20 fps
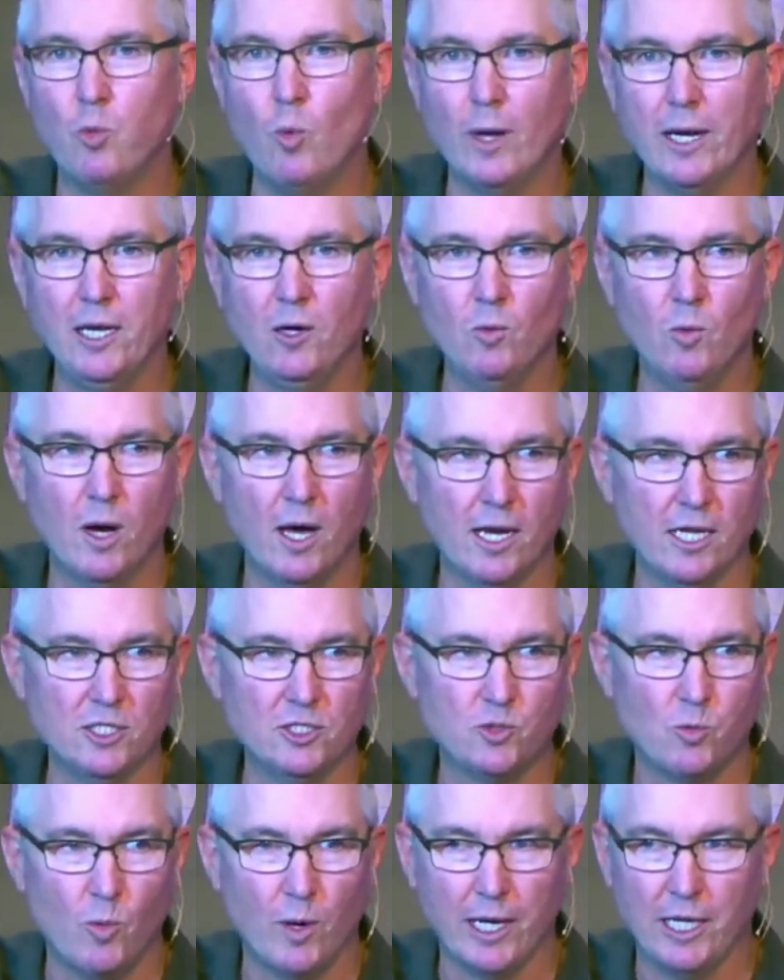21
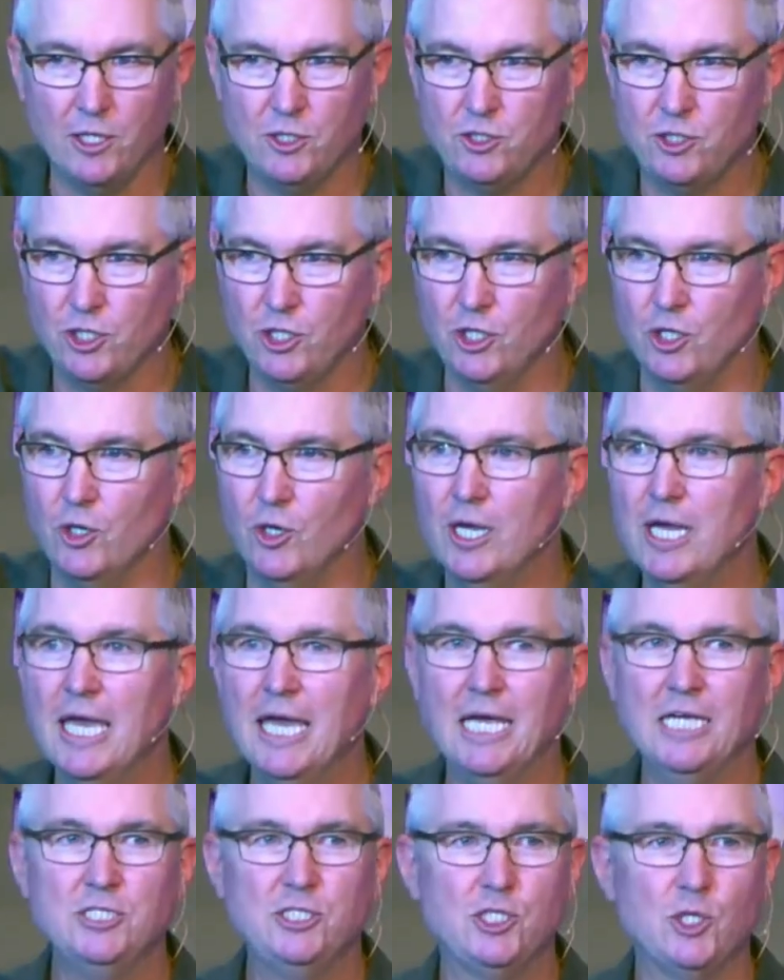and 22
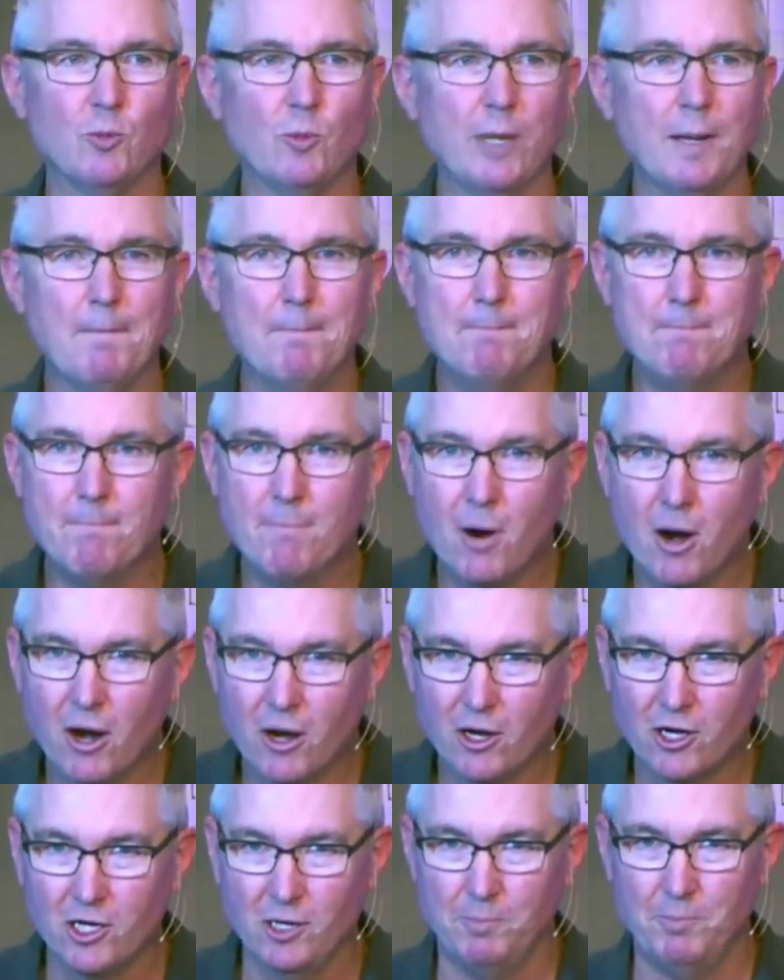is the
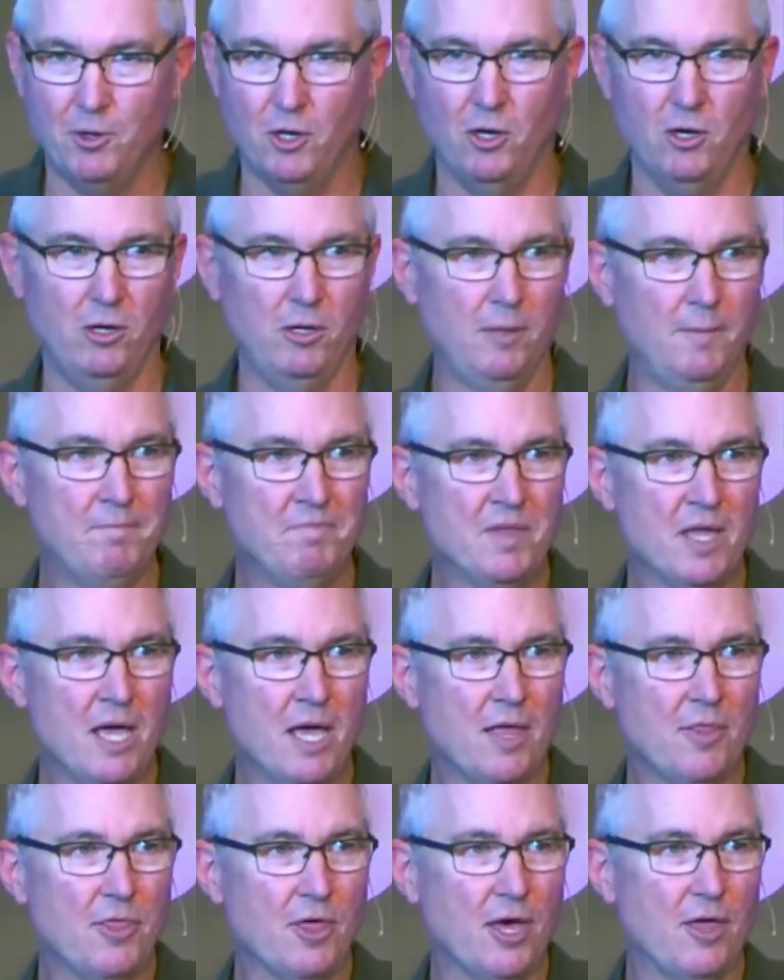remarkable,
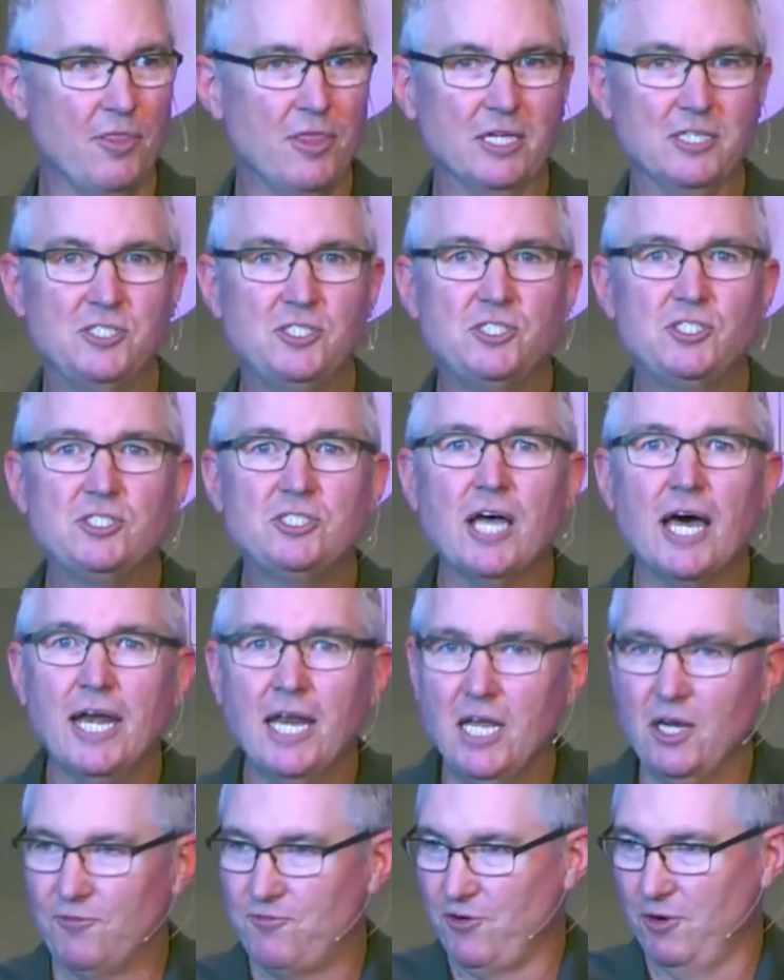the
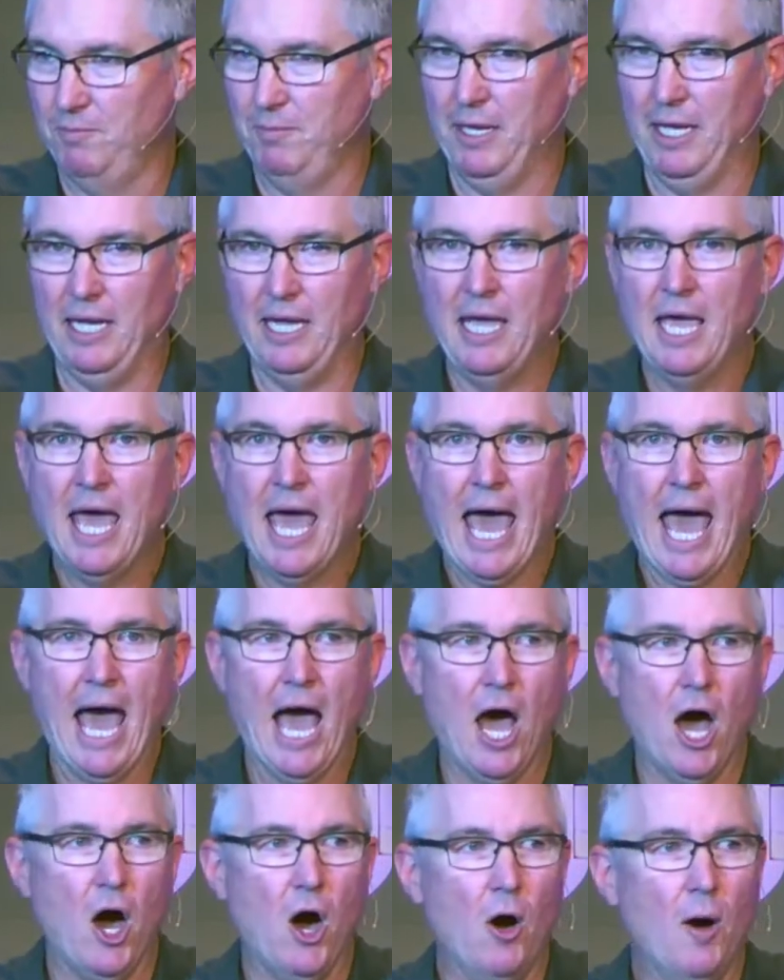stunning for me,
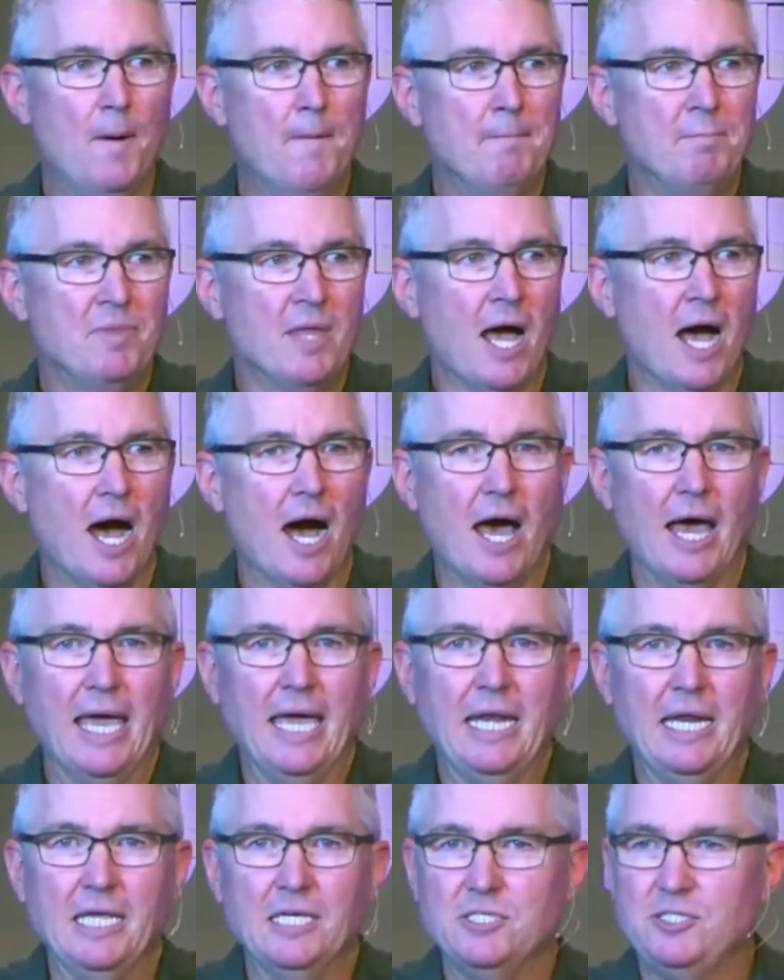how
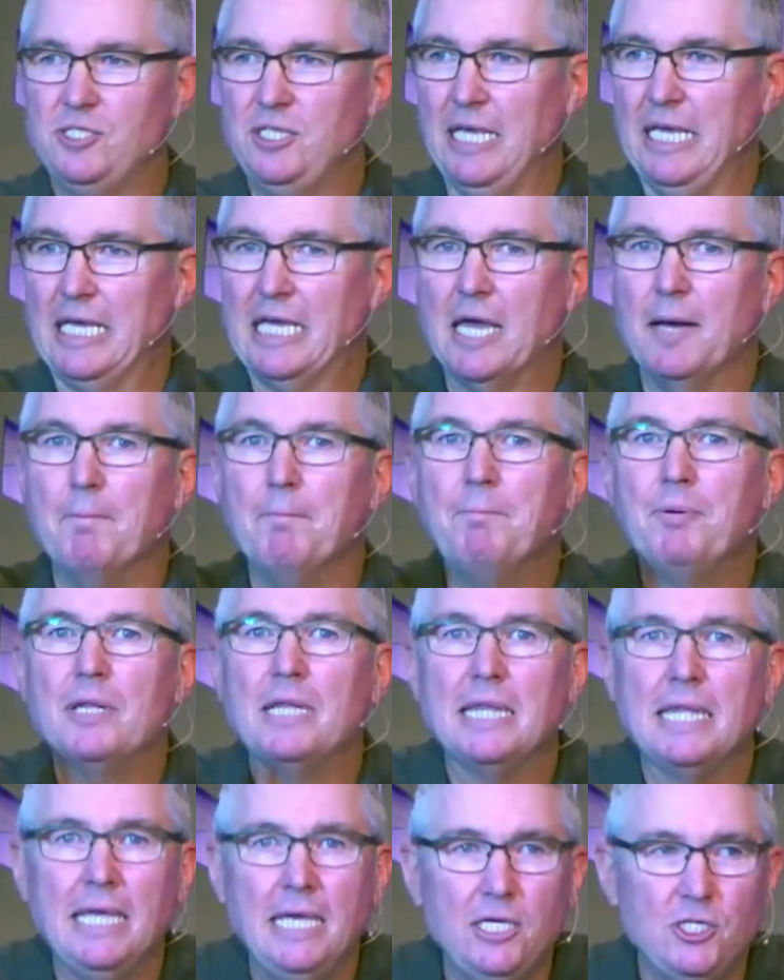it is the
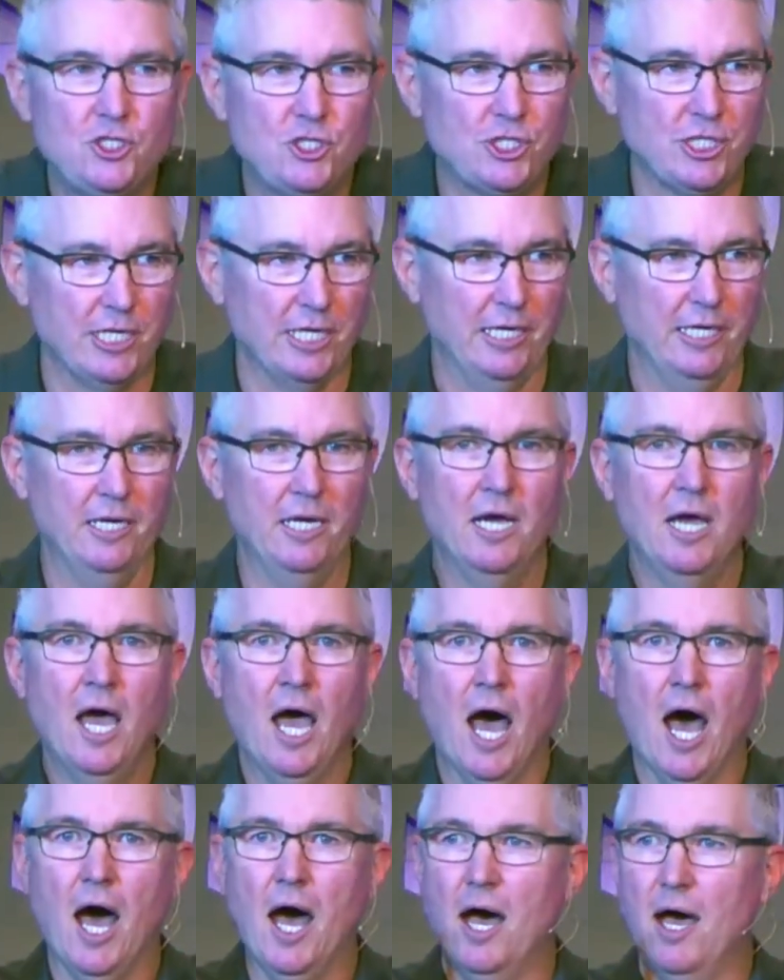completion
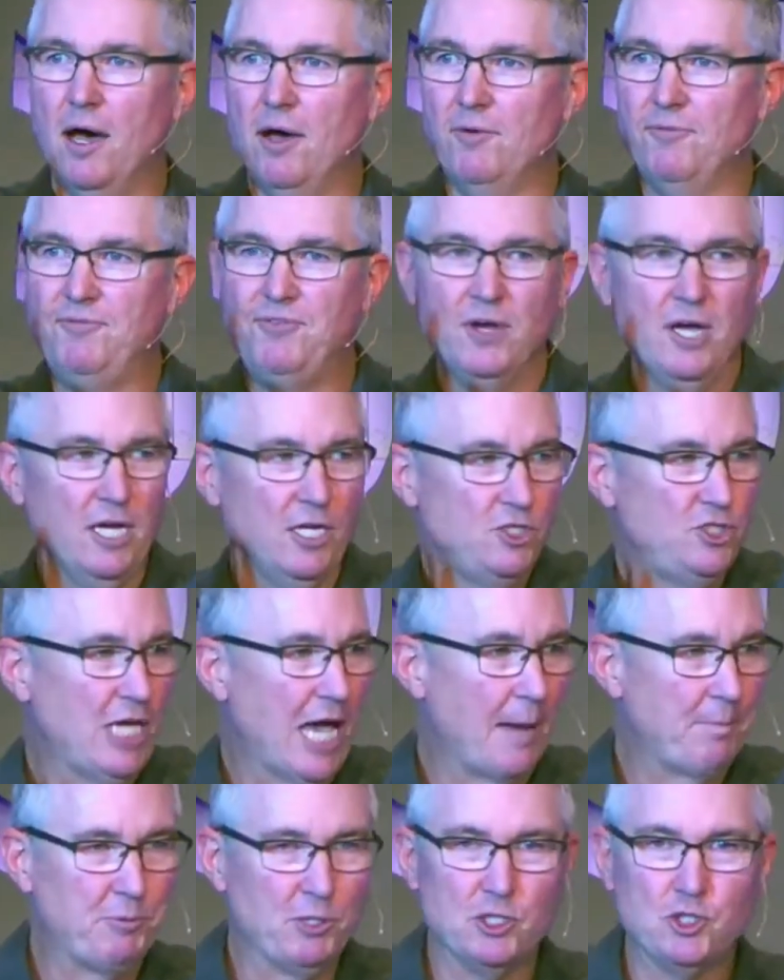of
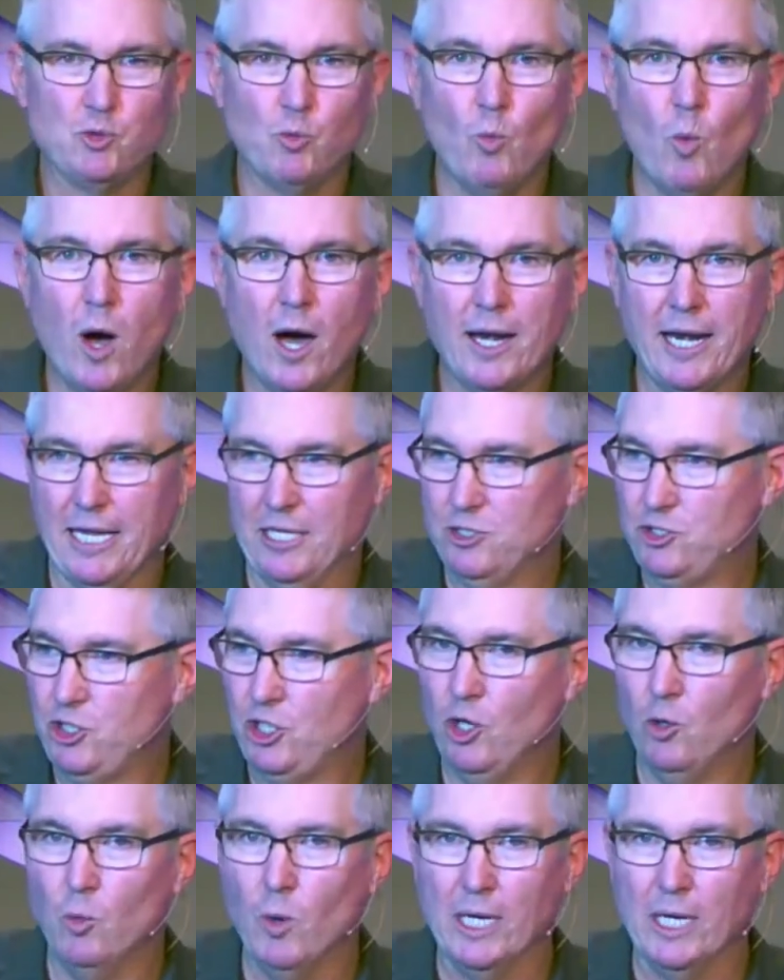chapters 1 and 2.